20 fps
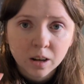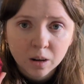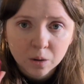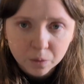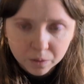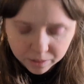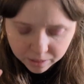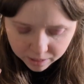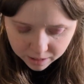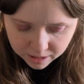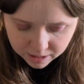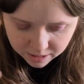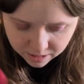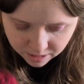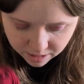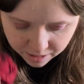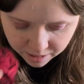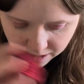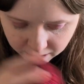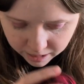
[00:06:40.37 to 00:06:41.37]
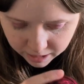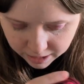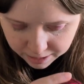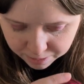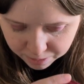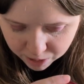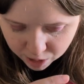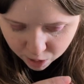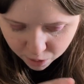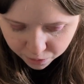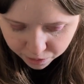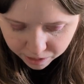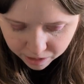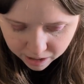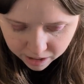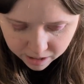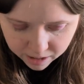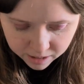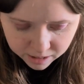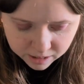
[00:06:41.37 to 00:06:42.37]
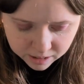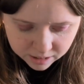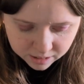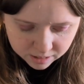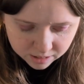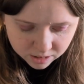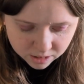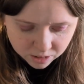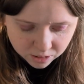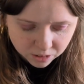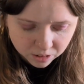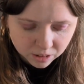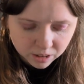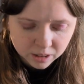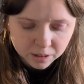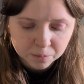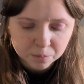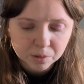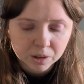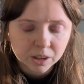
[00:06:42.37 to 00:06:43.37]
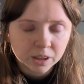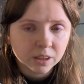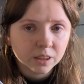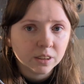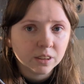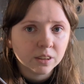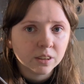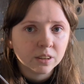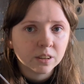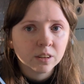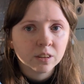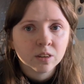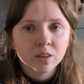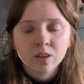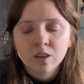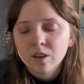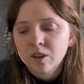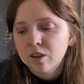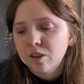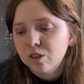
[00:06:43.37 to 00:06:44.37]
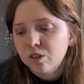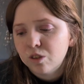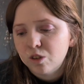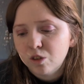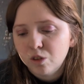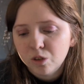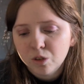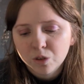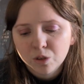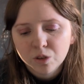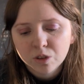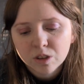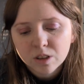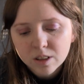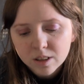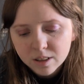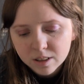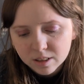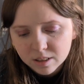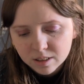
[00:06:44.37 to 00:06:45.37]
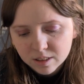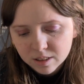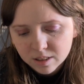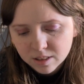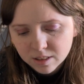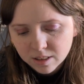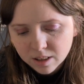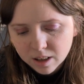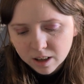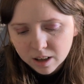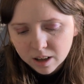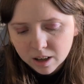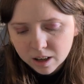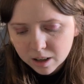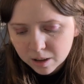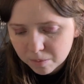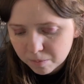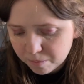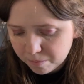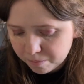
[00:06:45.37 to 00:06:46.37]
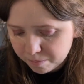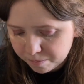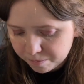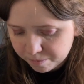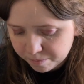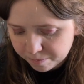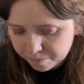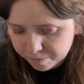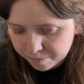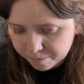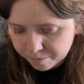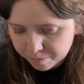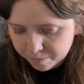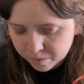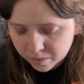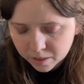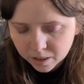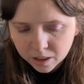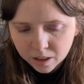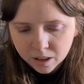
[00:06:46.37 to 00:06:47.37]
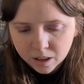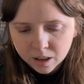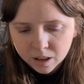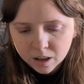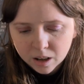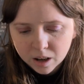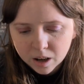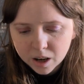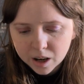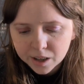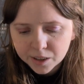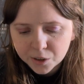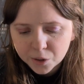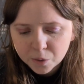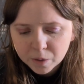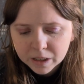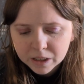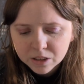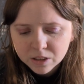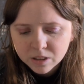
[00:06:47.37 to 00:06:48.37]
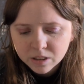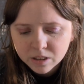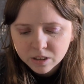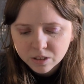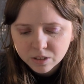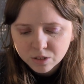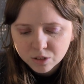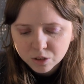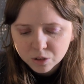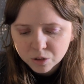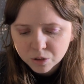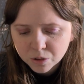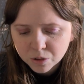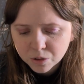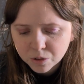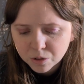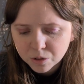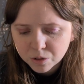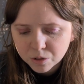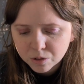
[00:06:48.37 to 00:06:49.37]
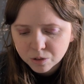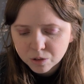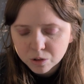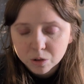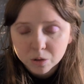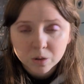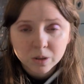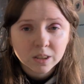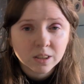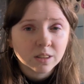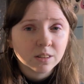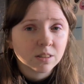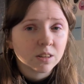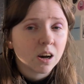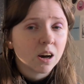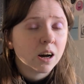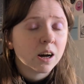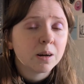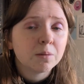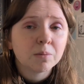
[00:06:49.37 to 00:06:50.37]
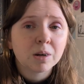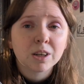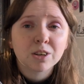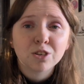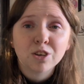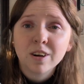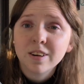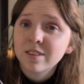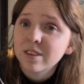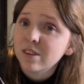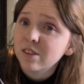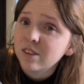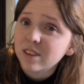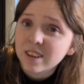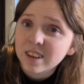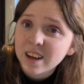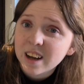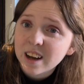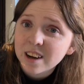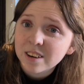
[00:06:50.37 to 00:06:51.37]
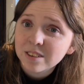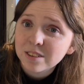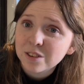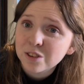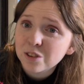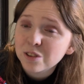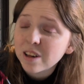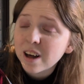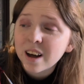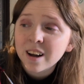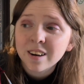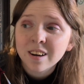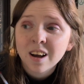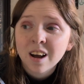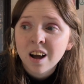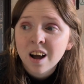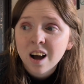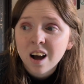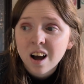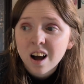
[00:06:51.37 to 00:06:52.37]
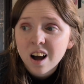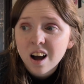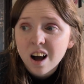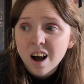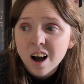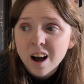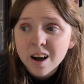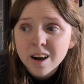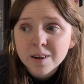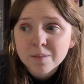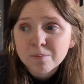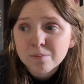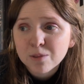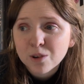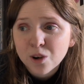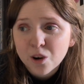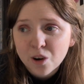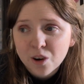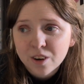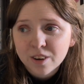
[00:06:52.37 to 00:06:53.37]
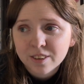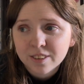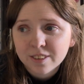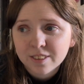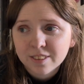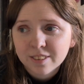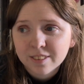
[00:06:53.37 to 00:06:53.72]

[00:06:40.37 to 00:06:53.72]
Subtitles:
with this and then leave it on there until I'm ready to do this. I know I could do 2 at a time. I tried to look at how to do that. I'm not